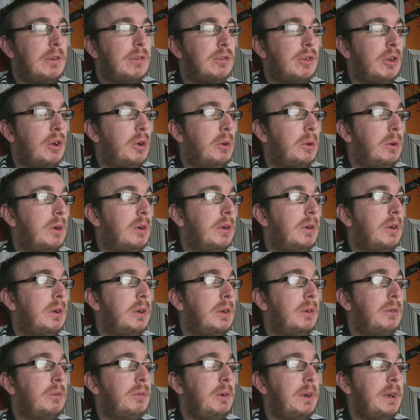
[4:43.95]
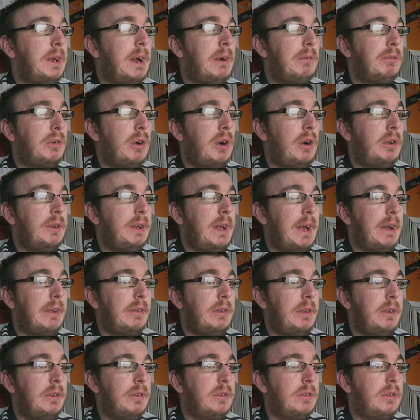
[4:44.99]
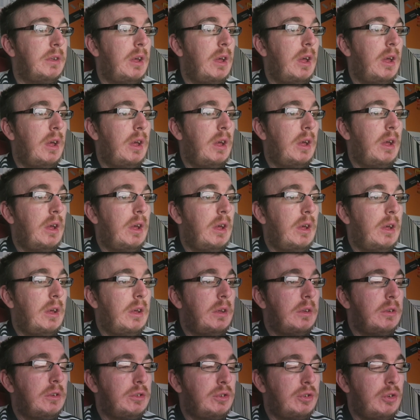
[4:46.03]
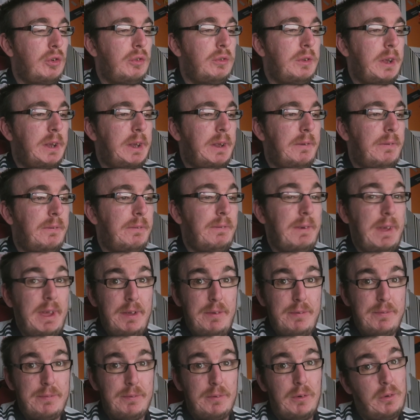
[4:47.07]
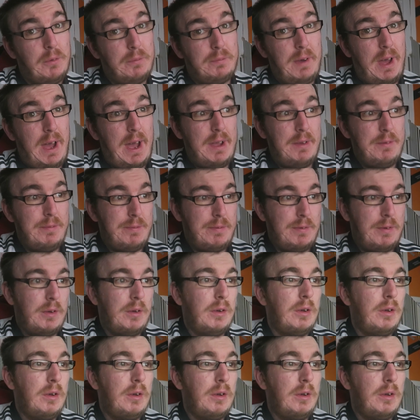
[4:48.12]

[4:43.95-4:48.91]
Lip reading: So we have got next is Sunday the 5th or 5